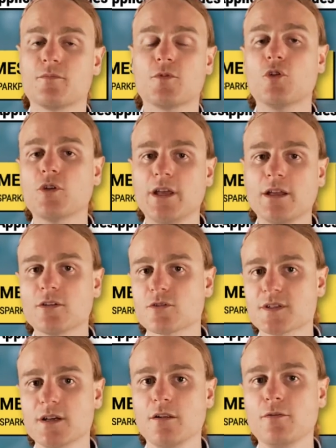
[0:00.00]
connect
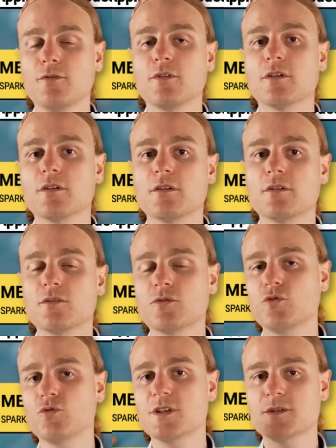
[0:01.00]
yourself
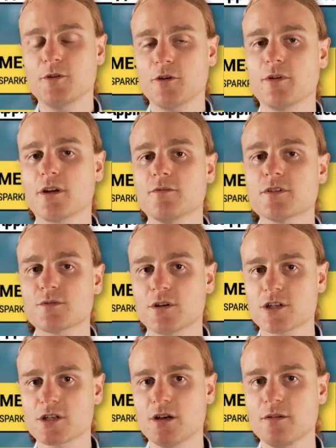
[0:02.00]
to the Sparkplug
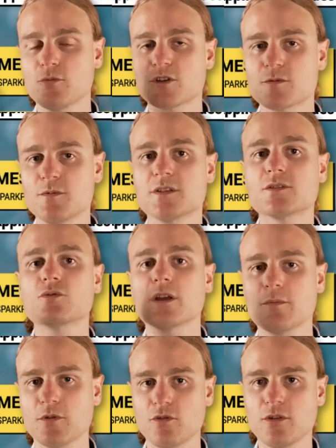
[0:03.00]
infrastructure, which means to the
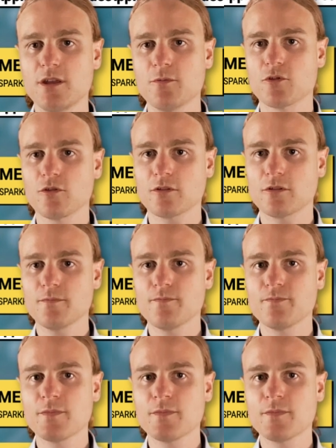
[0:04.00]
MQTT broker.